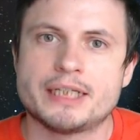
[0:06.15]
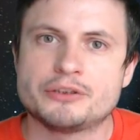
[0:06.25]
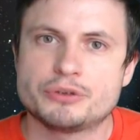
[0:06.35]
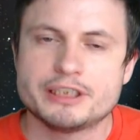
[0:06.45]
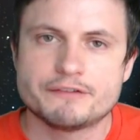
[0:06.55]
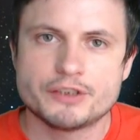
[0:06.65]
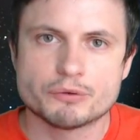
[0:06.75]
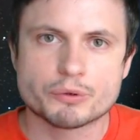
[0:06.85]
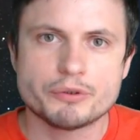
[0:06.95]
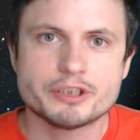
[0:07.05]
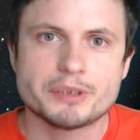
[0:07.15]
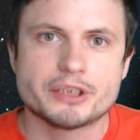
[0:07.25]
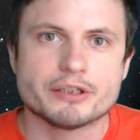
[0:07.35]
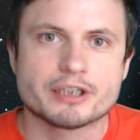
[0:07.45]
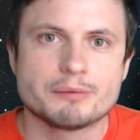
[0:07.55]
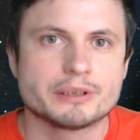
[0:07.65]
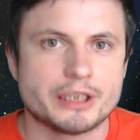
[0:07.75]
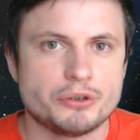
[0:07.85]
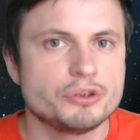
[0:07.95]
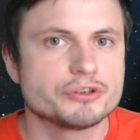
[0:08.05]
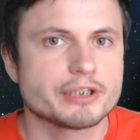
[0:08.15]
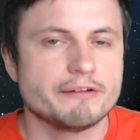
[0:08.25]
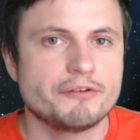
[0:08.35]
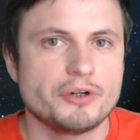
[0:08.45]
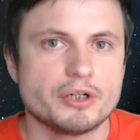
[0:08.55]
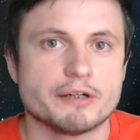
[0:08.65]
In today's video we're going to be talking about a new discovery